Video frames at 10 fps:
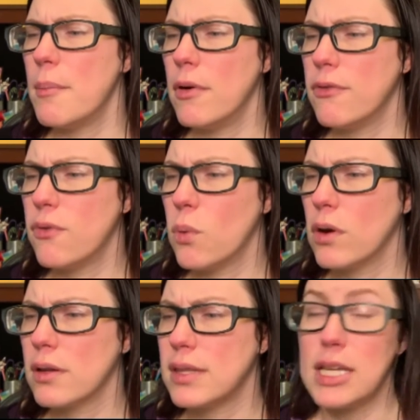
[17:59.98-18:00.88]

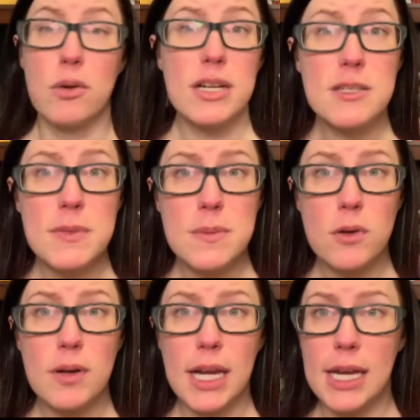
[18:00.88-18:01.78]
For the Christmas
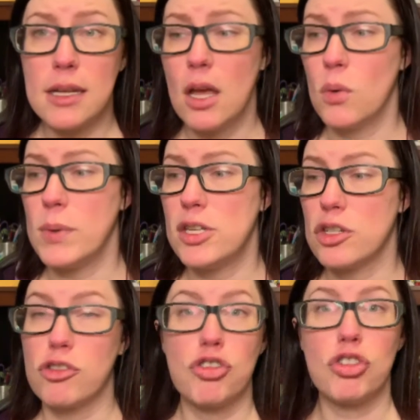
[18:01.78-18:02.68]
parade, we
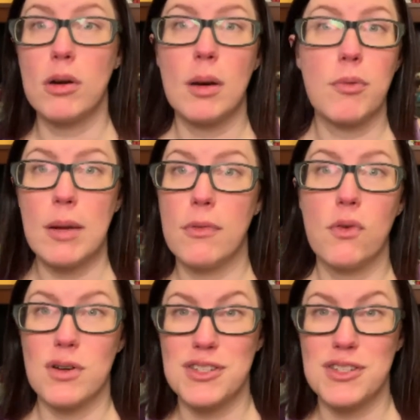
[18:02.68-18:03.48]
just showed up right before it